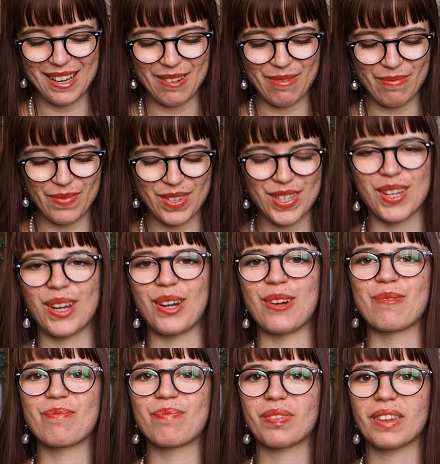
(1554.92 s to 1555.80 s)

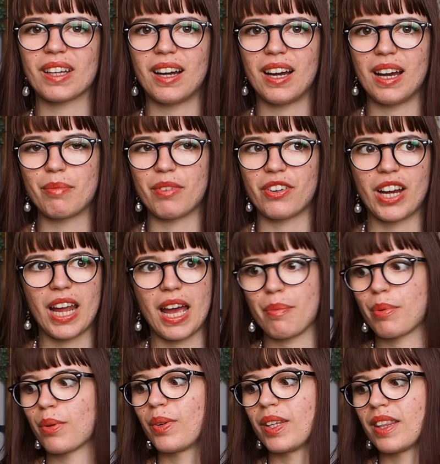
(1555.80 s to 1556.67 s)
So I'm very
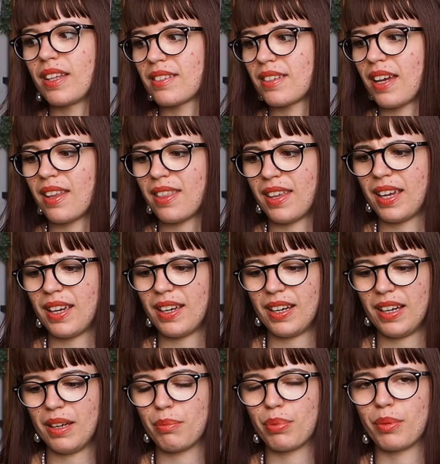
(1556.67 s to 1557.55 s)
happy with this. I think
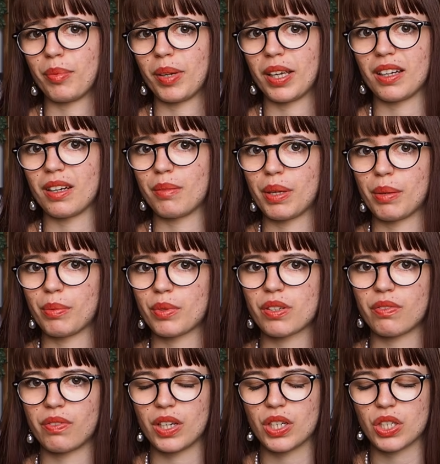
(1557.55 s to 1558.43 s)
I'm probably going to be able to
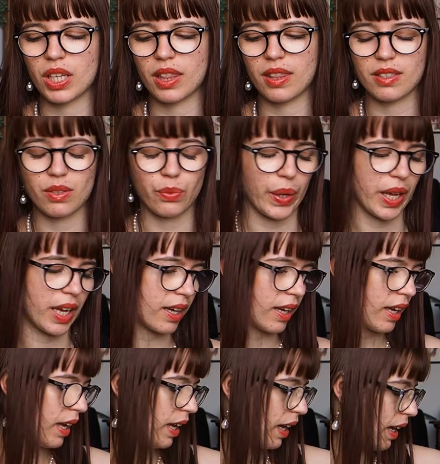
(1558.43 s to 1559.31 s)
finish it this week.
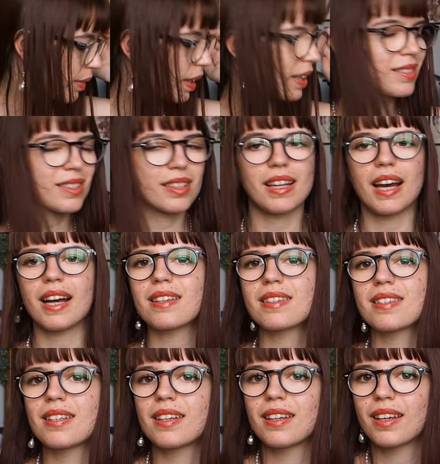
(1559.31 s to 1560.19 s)
So
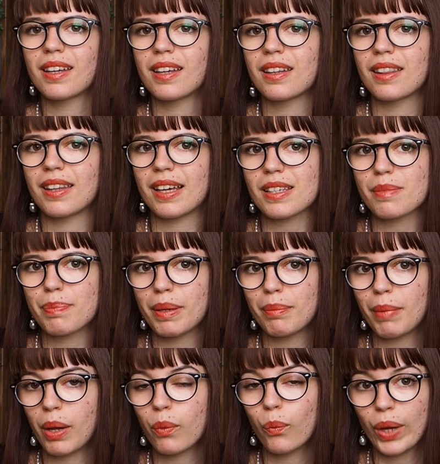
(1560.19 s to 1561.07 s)
that's been
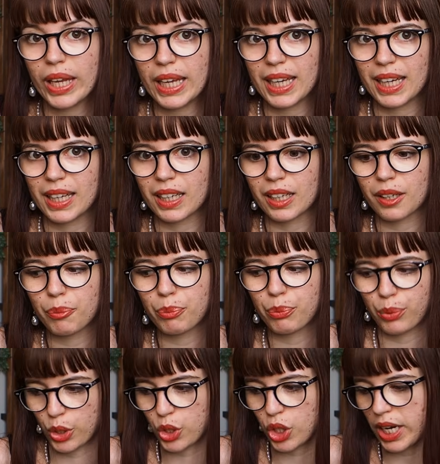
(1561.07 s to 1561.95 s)
my weekend
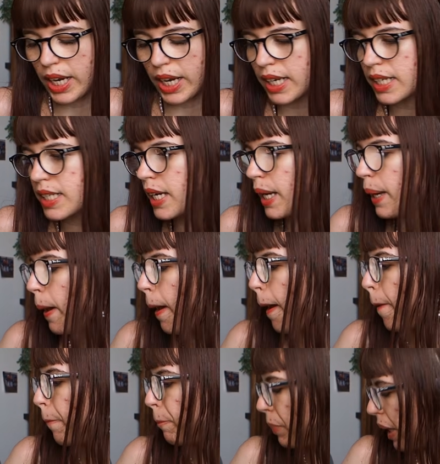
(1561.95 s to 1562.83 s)
project,
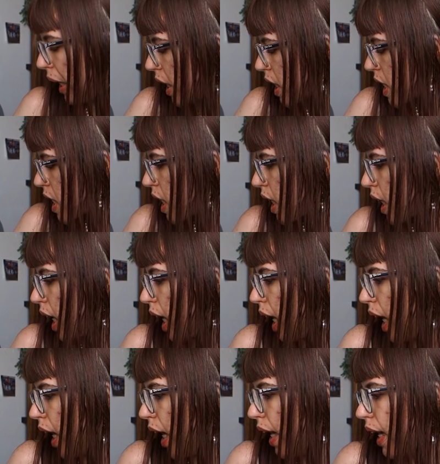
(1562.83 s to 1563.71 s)
but
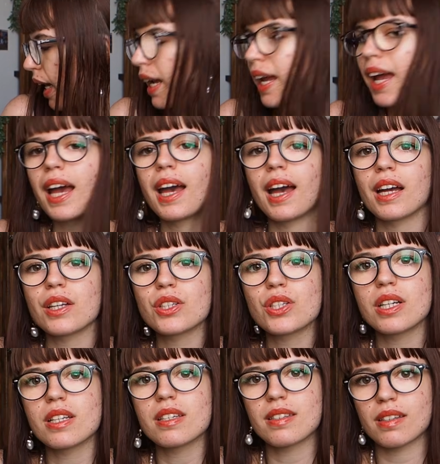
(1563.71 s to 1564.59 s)
I
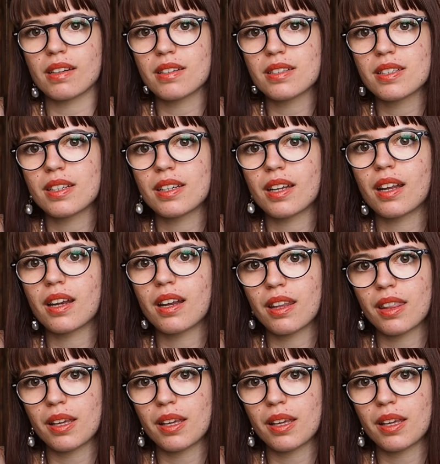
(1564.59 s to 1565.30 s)
actually started another